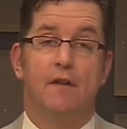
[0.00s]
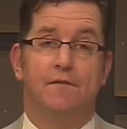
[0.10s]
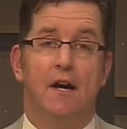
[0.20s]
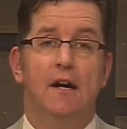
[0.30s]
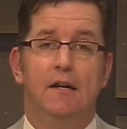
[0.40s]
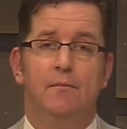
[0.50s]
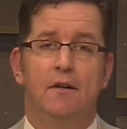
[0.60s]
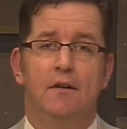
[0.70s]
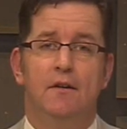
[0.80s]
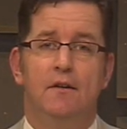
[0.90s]
out of time,
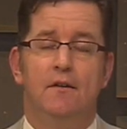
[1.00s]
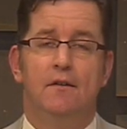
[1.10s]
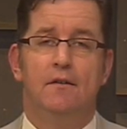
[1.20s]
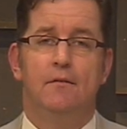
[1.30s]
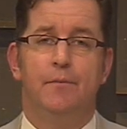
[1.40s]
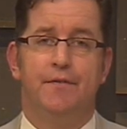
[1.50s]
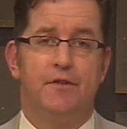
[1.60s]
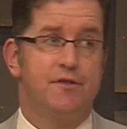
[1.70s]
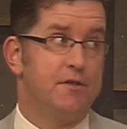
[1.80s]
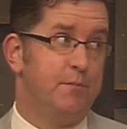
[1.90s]
but
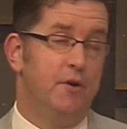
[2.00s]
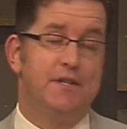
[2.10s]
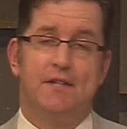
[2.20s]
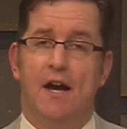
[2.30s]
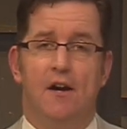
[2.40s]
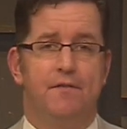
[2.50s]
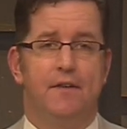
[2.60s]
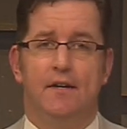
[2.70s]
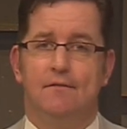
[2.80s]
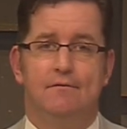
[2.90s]
this just points out
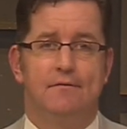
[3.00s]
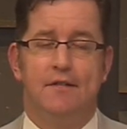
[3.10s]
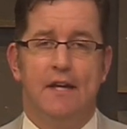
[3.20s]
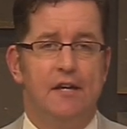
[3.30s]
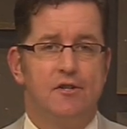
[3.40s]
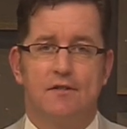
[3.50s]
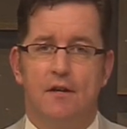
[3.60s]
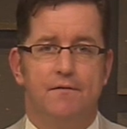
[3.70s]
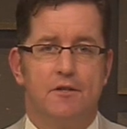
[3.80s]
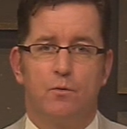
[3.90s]
that the nations
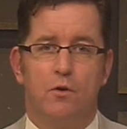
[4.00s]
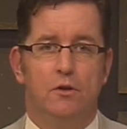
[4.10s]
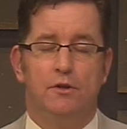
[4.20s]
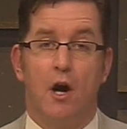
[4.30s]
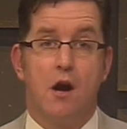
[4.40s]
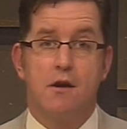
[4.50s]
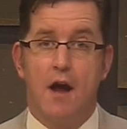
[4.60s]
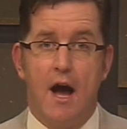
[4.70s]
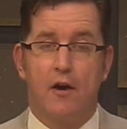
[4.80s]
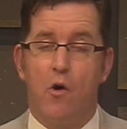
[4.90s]
of this world are
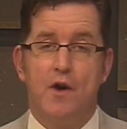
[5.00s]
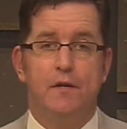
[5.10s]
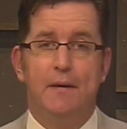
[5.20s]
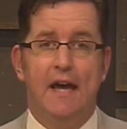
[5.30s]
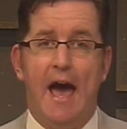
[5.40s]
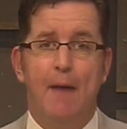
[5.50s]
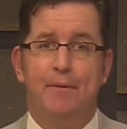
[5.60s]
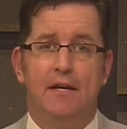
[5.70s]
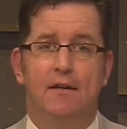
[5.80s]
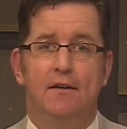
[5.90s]
not going to be
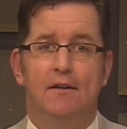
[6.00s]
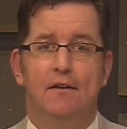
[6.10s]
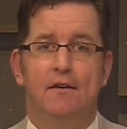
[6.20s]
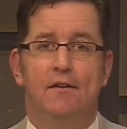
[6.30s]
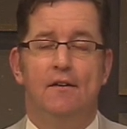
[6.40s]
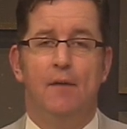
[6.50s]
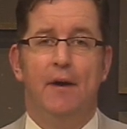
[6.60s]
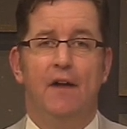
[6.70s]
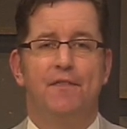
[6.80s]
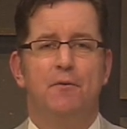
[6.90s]
happy
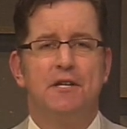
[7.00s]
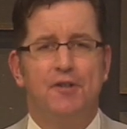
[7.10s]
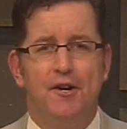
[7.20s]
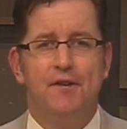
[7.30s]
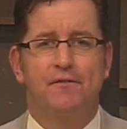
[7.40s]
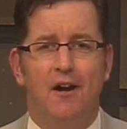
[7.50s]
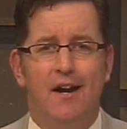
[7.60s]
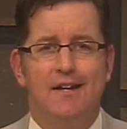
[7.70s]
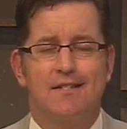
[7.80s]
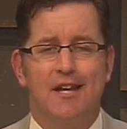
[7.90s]
about the return of
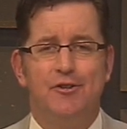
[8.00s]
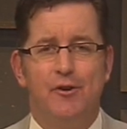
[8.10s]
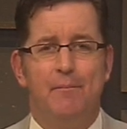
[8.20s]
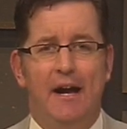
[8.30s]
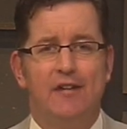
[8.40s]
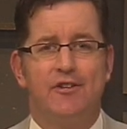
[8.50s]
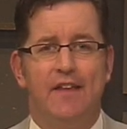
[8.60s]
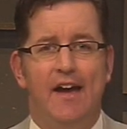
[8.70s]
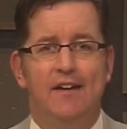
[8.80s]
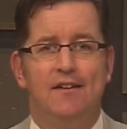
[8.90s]
Christ. Can you imagine
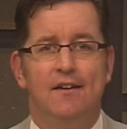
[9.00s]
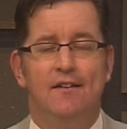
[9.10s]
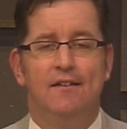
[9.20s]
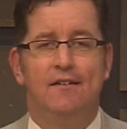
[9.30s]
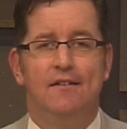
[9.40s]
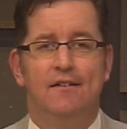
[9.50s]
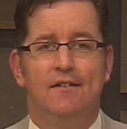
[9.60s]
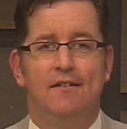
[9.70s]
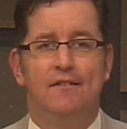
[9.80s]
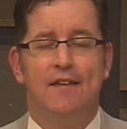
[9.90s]
that?
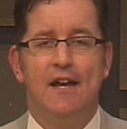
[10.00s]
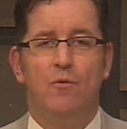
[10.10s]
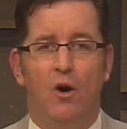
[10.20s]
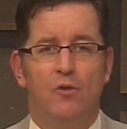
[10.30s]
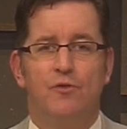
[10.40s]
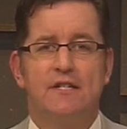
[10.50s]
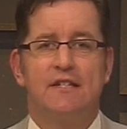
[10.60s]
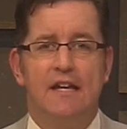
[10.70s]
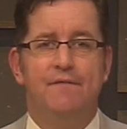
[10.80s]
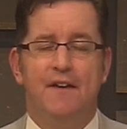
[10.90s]
They won't
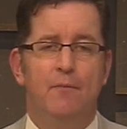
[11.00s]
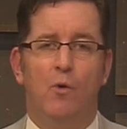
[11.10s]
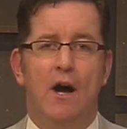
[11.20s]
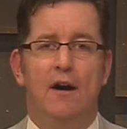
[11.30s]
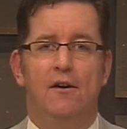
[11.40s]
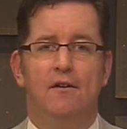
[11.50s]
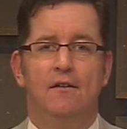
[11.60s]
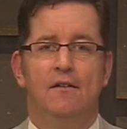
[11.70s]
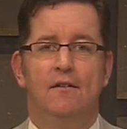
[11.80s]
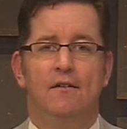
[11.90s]
receive Him well.